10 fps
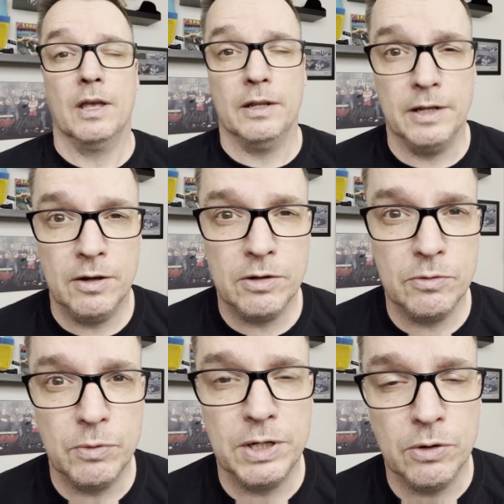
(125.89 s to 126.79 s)
And now
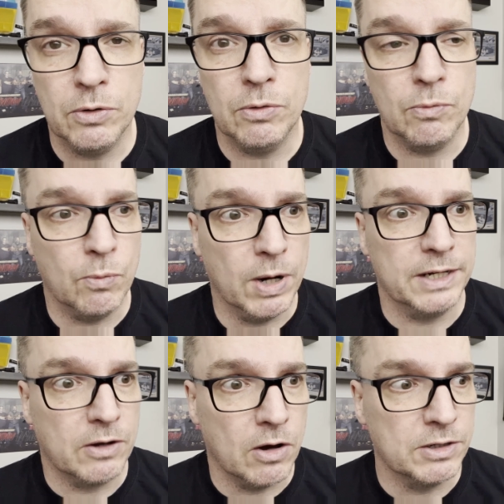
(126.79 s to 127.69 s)
that we know
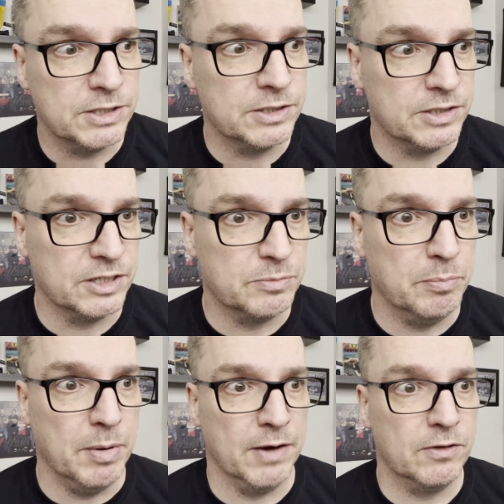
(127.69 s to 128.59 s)
what causes this
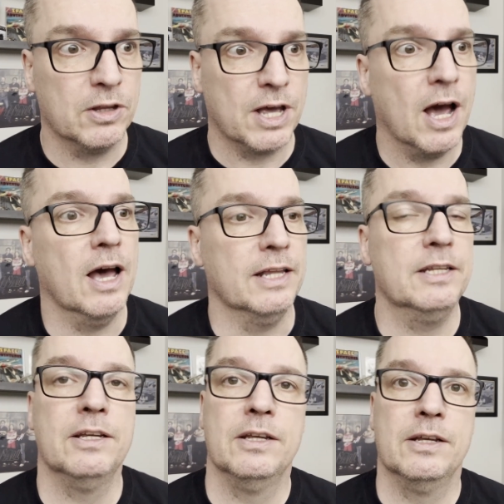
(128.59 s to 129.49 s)
bevel
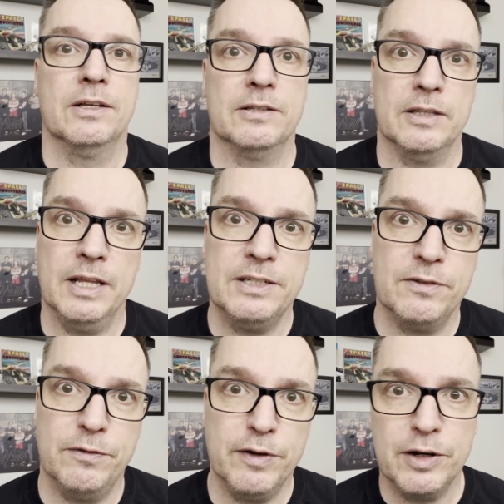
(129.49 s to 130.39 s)
cut,
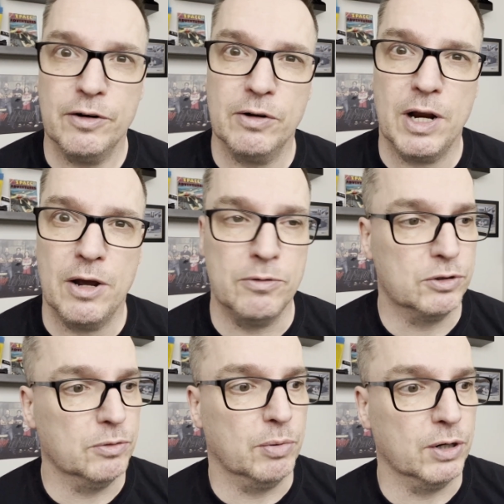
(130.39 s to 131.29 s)
let's figure out how
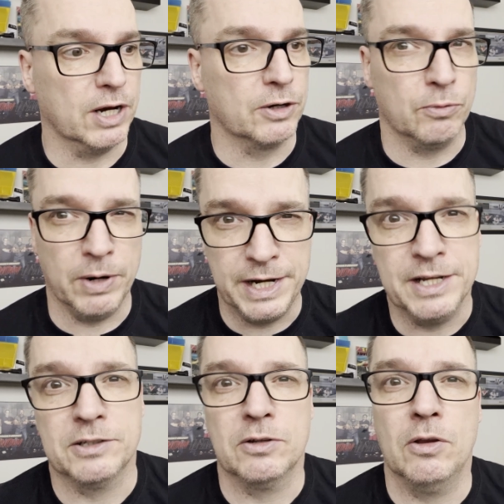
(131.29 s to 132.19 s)
to put a
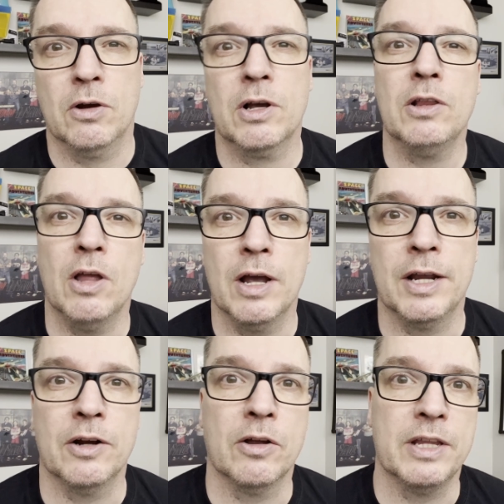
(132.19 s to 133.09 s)
gradient along a
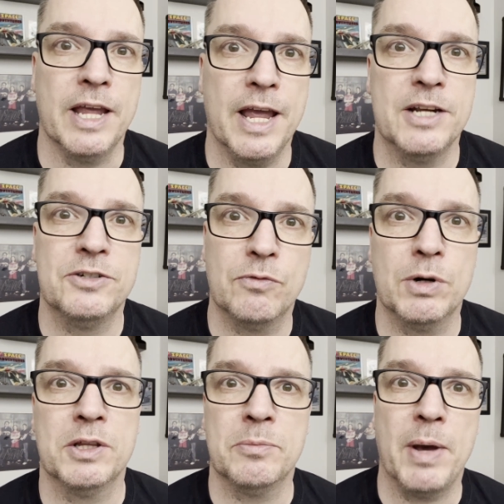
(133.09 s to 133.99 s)
line on the edge of
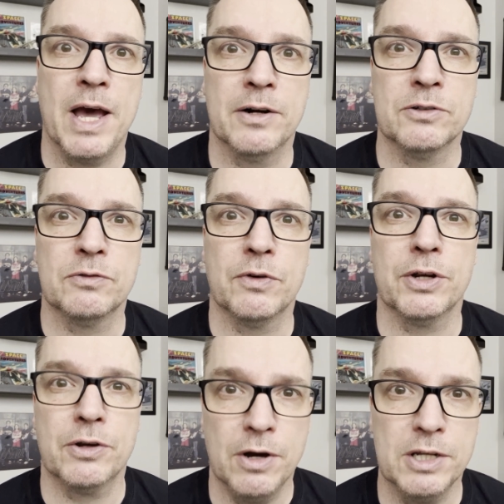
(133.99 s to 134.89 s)
one of the patterns for
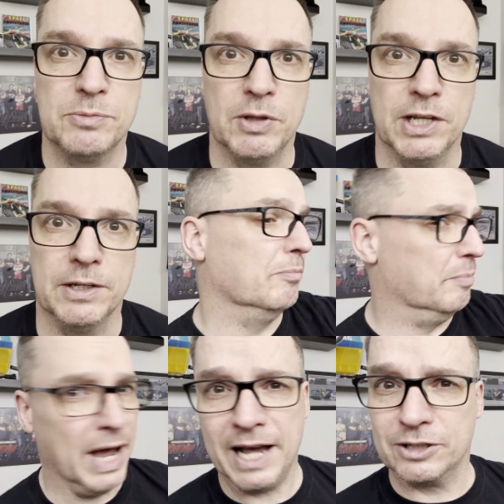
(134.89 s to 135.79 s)
your cosplay.
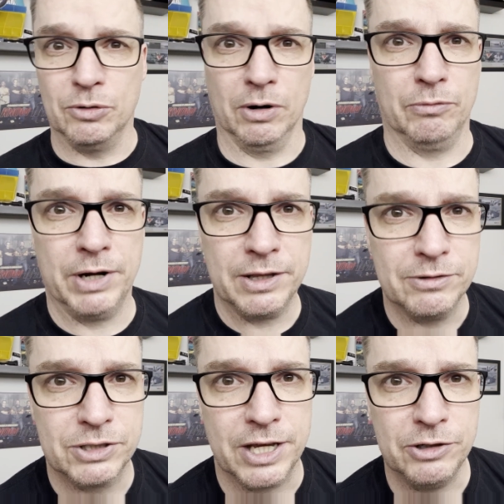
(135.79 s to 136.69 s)
Back to our
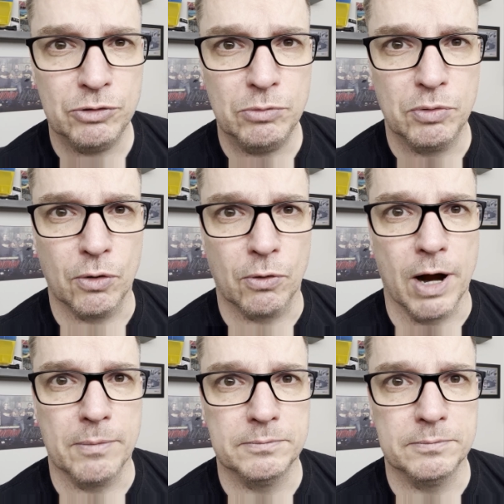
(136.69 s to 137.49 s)
regular scheduled program.